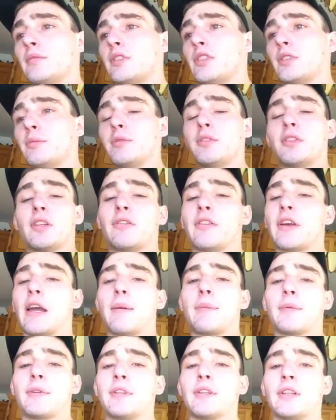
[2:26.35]
Some stuff
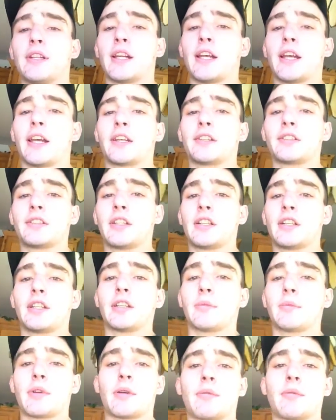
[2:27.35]
happened, and I actually
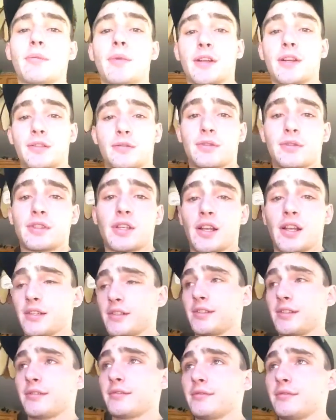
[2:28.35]
ended up coming back to
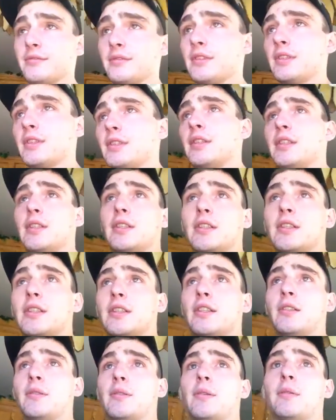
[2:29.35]
Wisconsin.
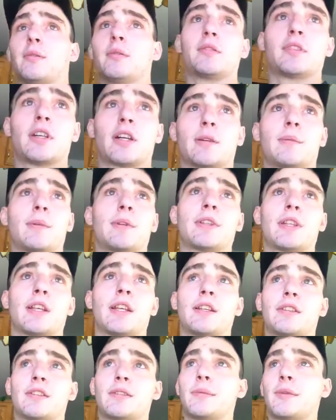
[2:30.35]
We'll talk about
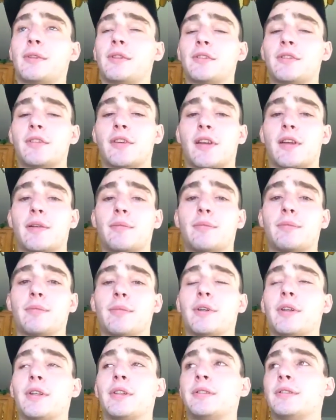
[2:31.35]
that at some other time,
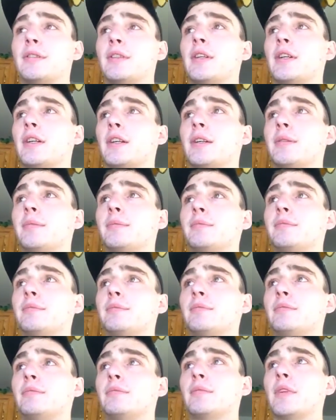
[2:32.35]
but
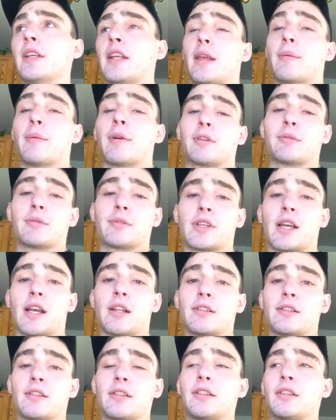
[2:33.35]
I came back to
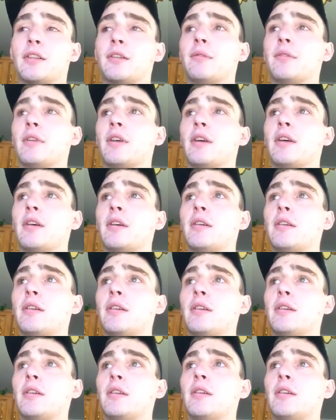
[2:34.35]
Wisconsin, and then
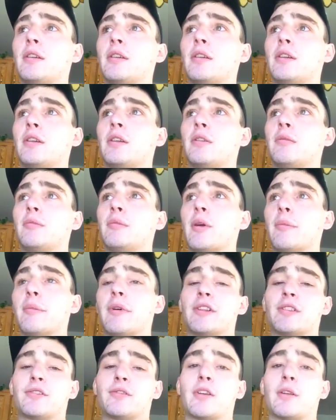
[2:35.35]
my
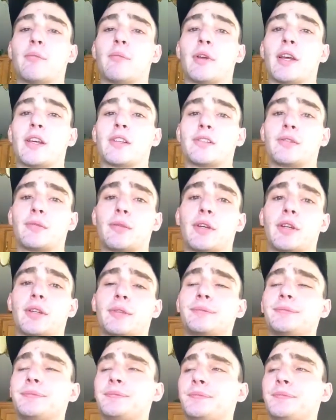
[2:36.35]
best friend passed away.